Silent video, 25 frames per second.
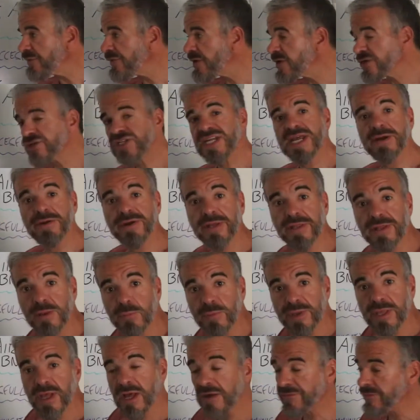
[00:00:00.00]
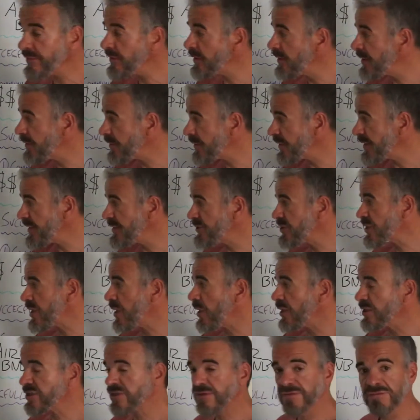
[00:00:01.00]
first area that we have here is
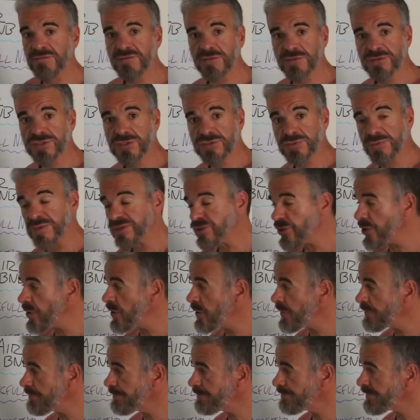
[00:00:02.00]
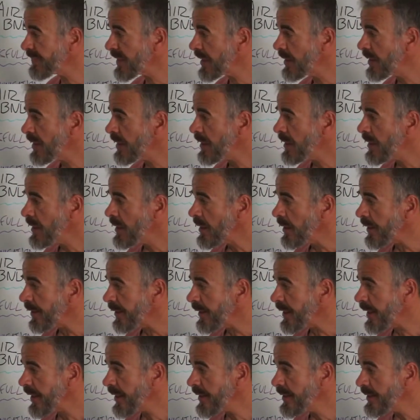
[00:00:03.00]
cost versus return,
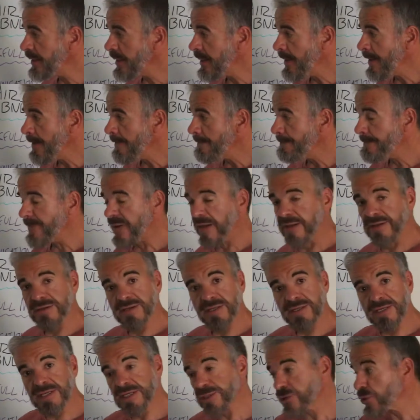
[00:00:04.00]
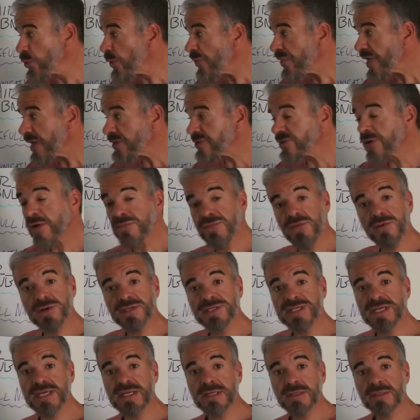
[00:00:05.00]
okay? In the year
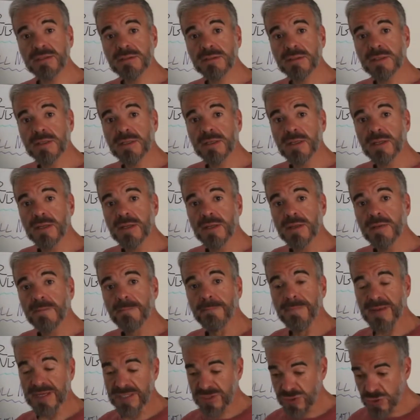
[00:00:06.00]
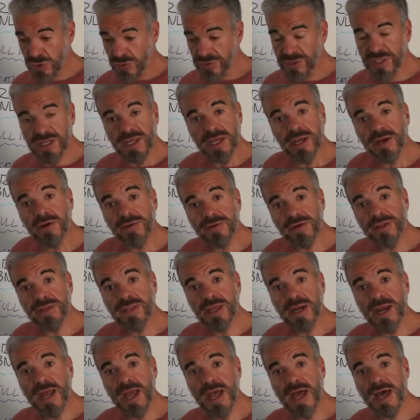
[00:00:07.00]
2013, based on the area
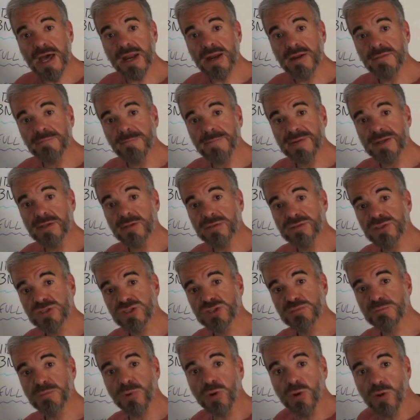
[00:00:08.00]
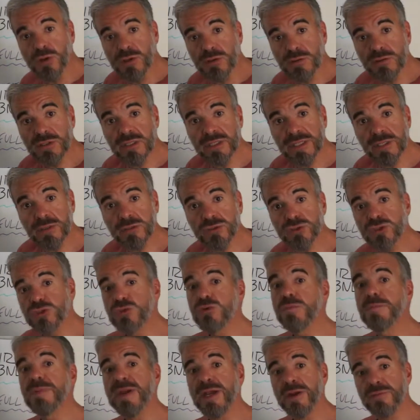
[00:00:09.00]
that I had, I built a small little
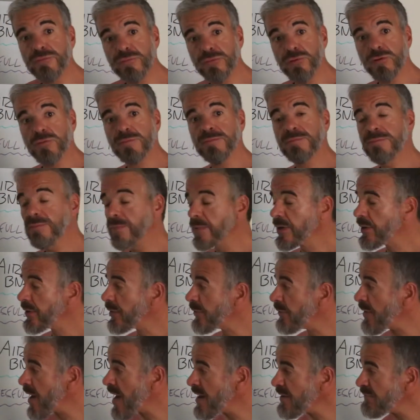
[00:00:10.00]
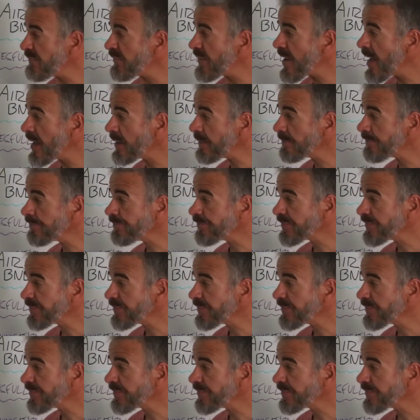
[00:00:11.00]
2-bedroom granny flat.